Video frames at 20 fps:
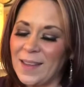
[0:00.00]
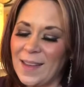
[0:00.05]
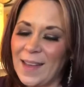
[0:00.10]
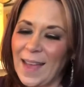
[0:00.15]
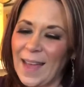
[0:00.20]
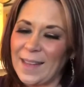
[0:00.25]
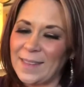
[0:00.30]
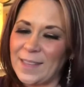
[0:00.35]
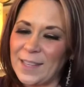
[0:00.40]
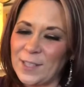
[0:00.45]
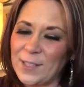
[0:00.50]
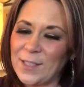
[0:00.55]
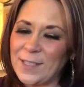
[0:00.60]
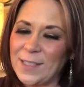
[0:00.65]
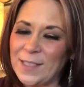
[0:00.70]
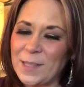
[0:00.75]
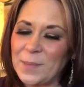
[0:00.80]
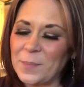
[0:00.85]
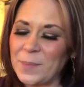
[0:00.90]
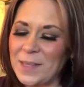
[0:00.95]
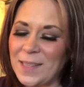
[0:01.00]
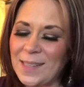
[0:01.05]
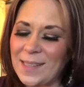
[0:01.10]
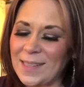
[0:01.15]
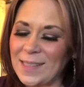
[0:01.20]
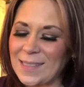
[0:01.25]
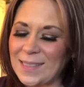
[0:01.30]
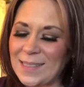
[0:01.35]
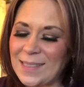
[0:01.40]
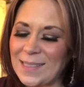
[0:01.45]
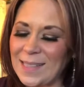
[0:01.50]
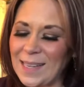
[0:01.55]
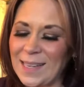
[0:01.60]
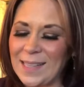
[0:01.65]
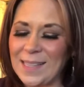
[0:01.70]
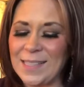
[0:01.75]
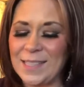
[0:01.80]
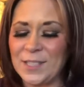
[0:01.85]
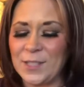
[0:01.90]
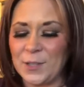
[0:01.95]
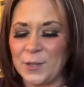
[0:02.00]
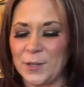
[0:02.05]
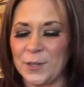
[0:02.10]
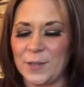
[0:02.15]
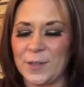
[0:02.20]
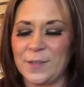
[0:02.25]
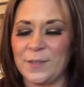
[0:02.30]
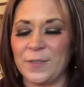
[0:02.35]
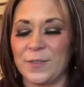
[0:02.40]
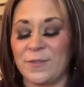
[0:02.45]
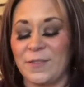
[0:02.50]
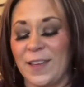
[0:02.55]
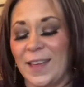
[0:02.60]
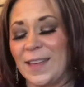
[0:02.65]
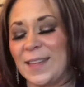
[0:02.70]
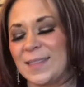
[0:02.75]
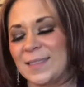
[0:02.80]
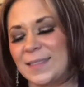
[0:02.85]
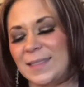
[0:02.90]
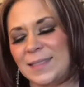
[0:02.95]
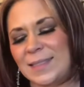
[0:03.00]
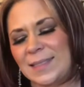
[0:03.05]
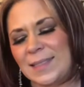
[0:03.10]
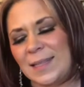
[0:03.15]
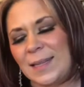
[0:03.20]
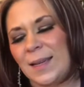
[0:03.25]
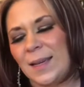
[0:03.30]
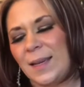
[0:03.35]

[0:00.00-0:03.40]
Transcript: And there's going to be an exciting turn of events.